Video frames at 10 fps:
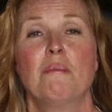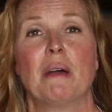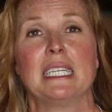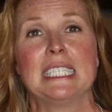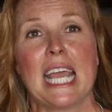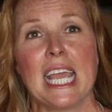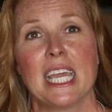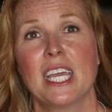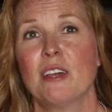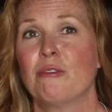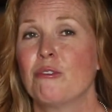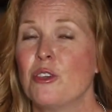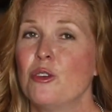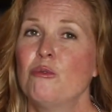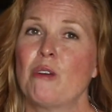By taking a
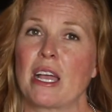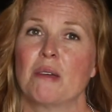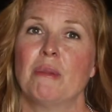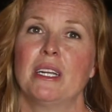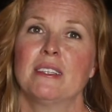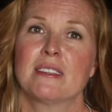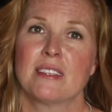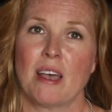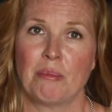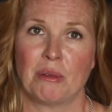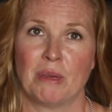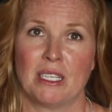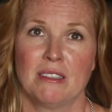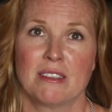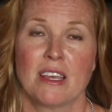few recommended
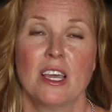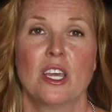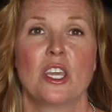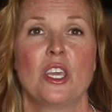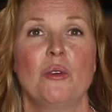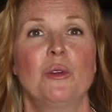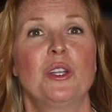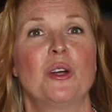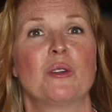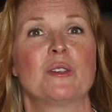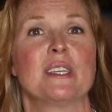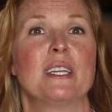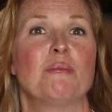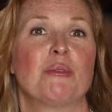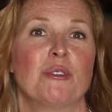supplements, you will notice
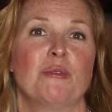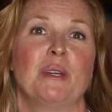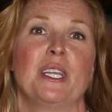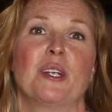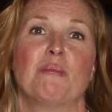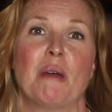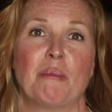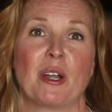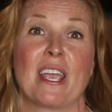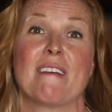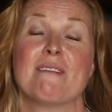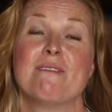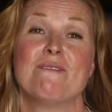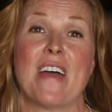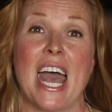an improvement in your memory
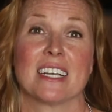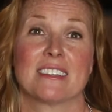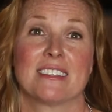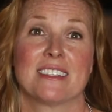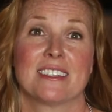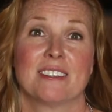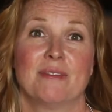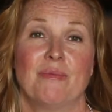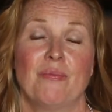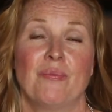fast.